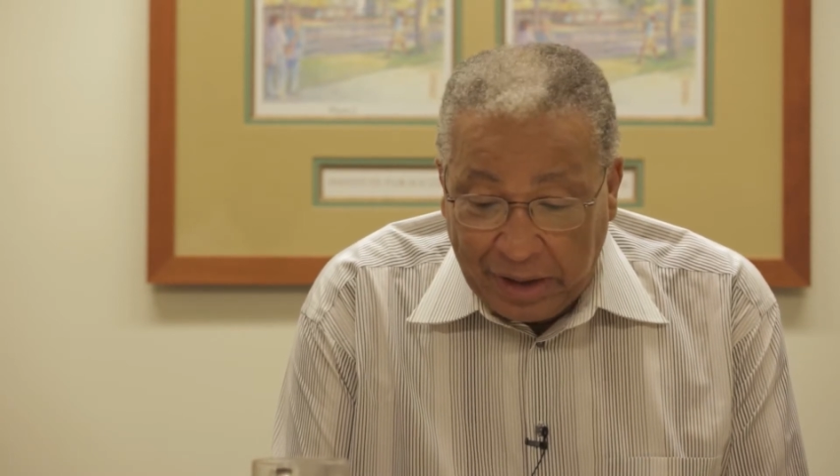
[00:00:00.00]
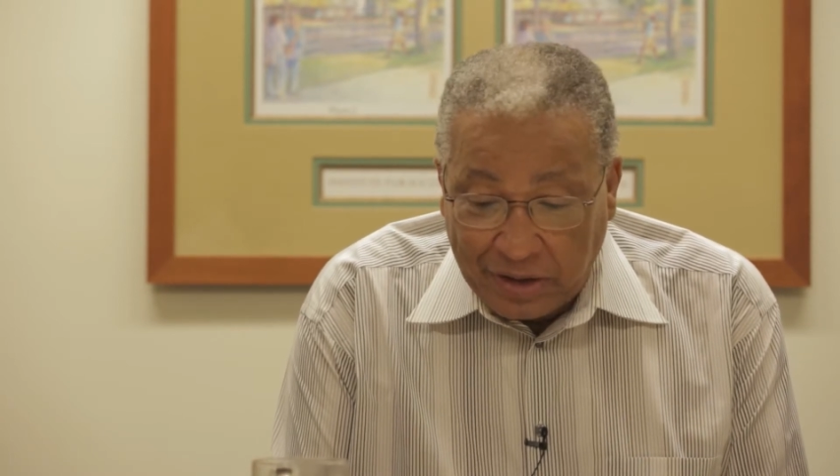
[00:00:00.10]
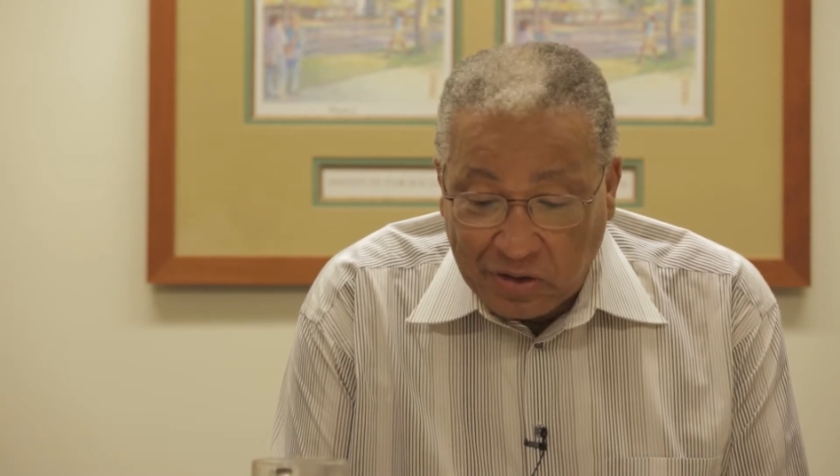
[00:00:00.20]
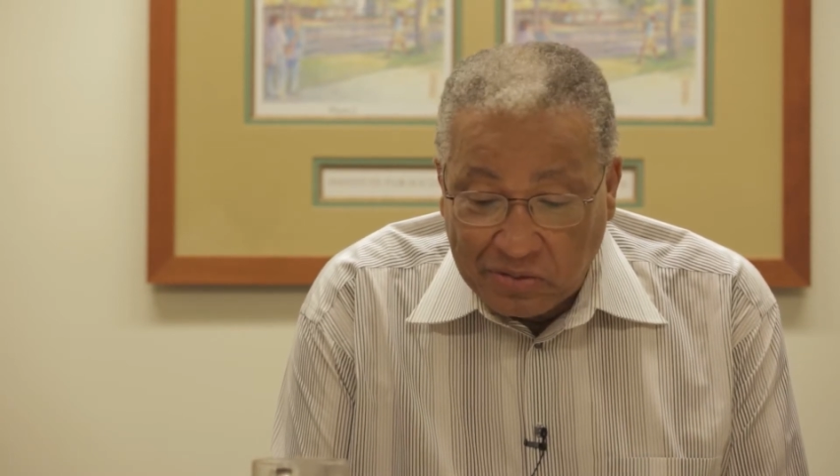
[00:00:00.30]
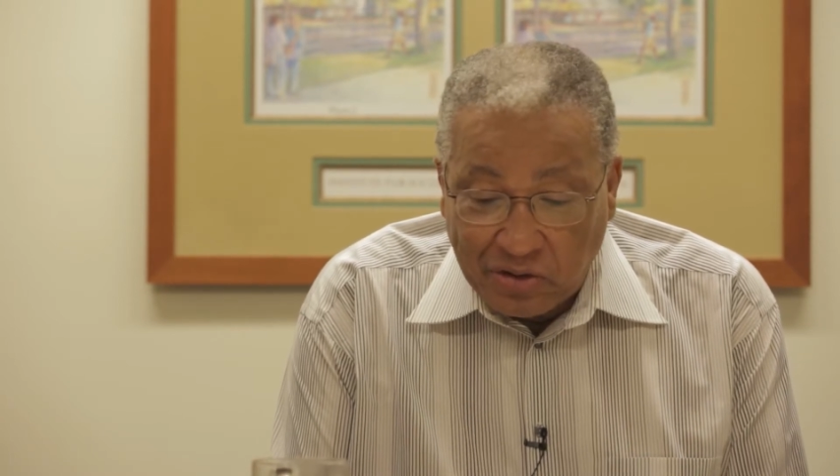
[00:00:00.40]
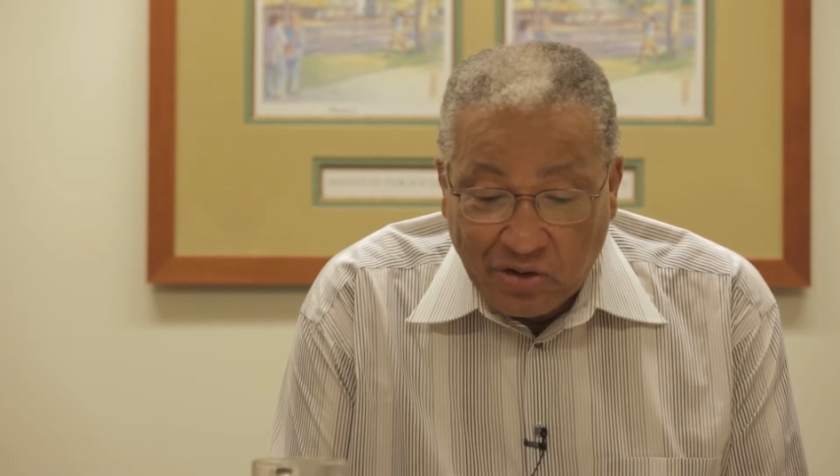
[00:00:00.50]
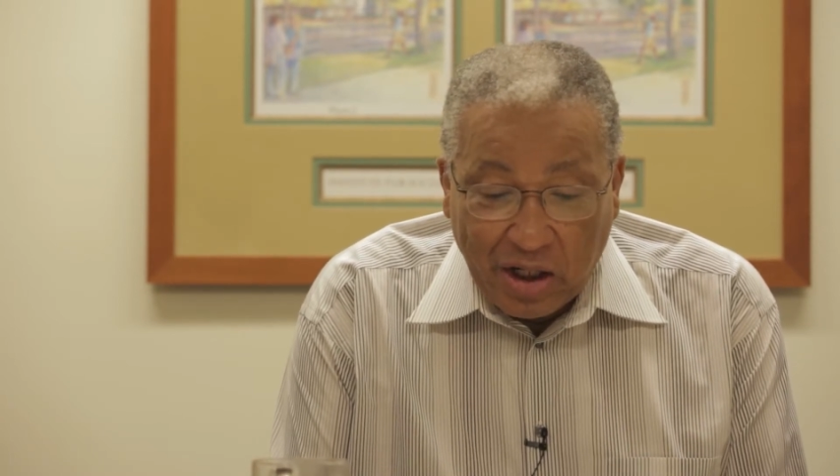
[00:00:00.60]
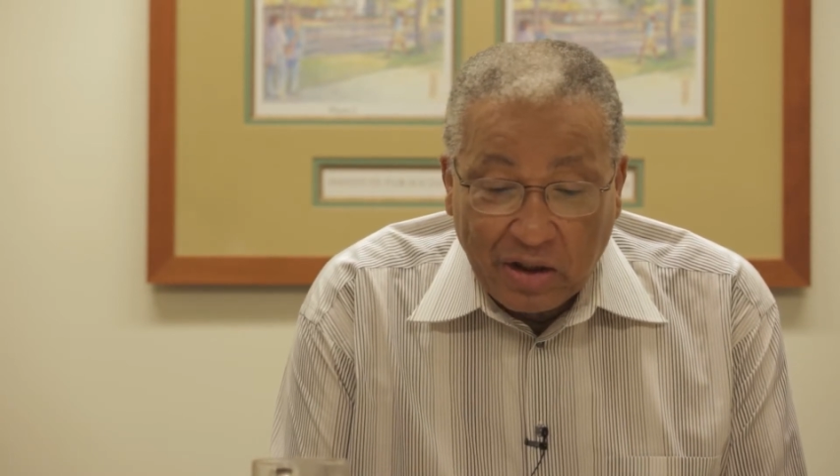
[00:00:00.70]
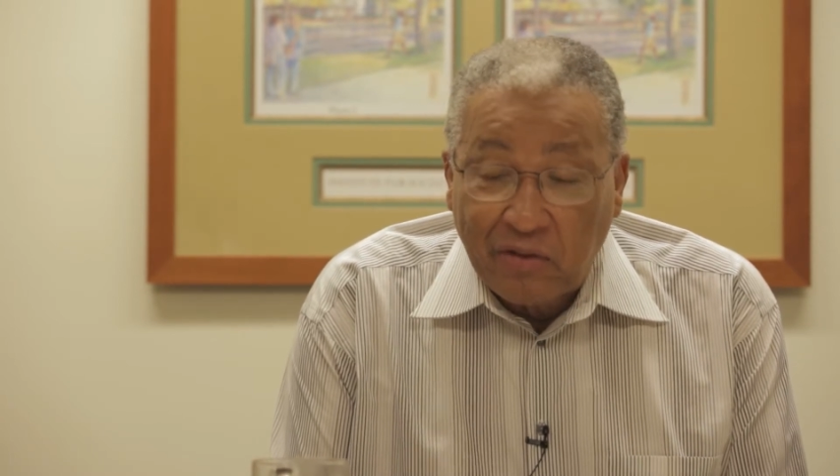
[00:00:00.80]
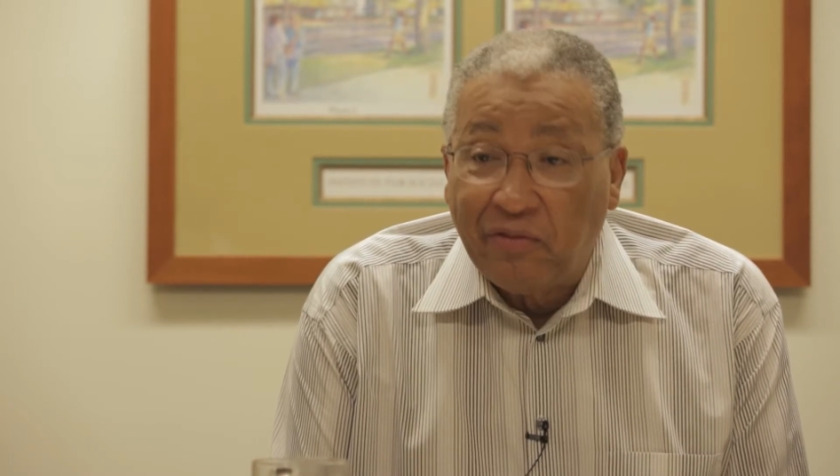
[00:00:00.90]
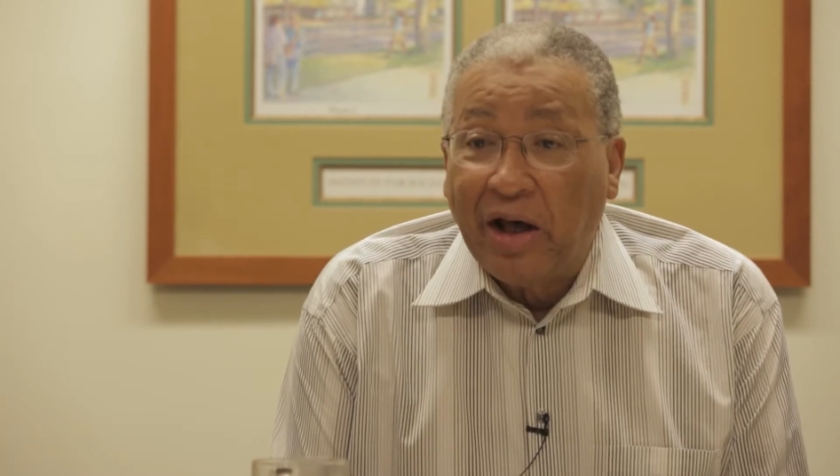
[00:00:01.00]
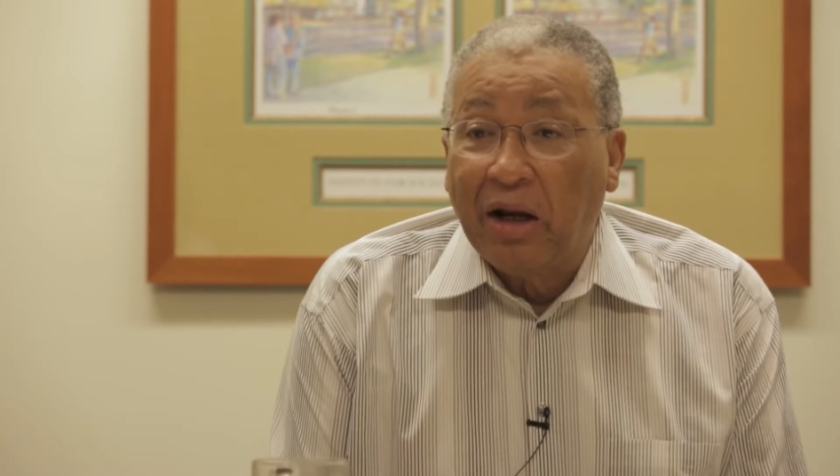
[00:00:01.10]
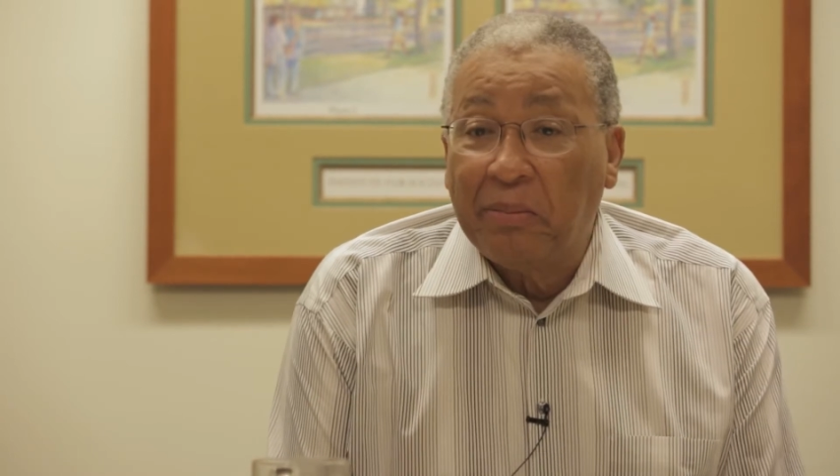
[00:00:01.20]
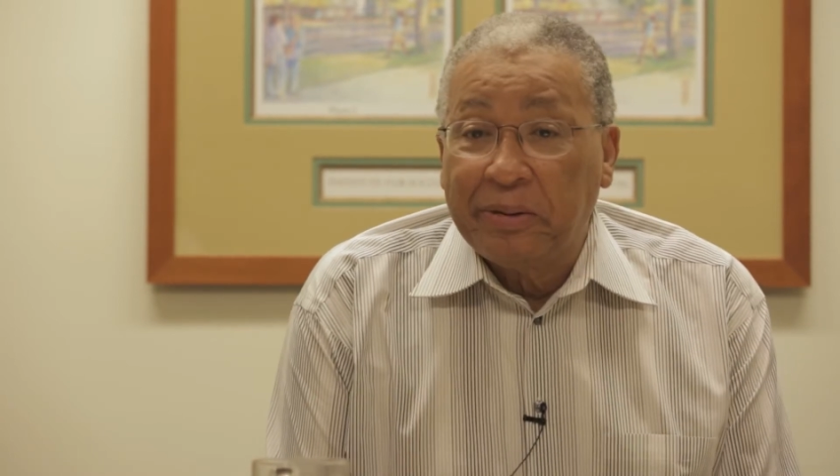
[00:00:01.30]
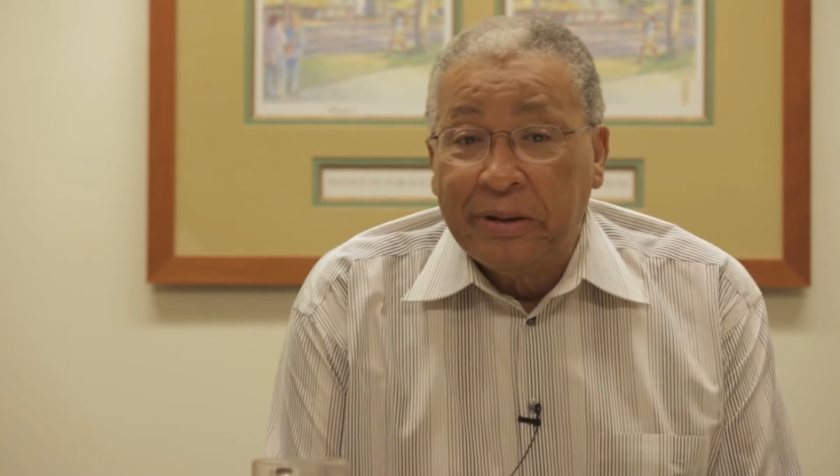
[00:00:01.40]
in terms of trying to
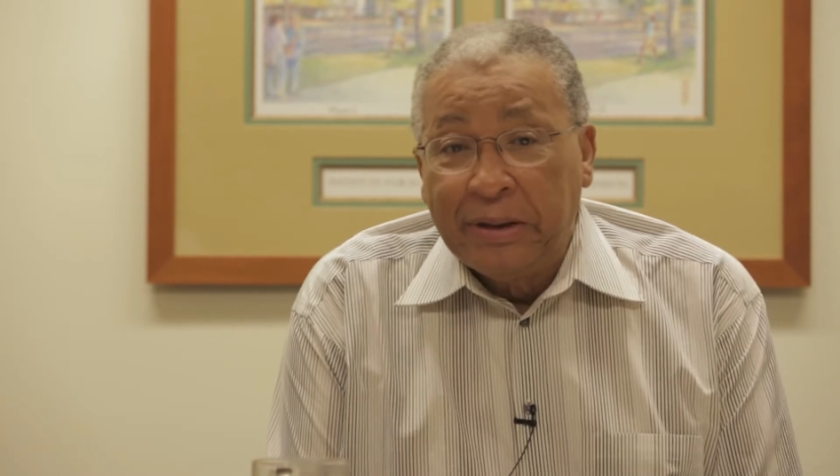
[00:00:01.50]
develop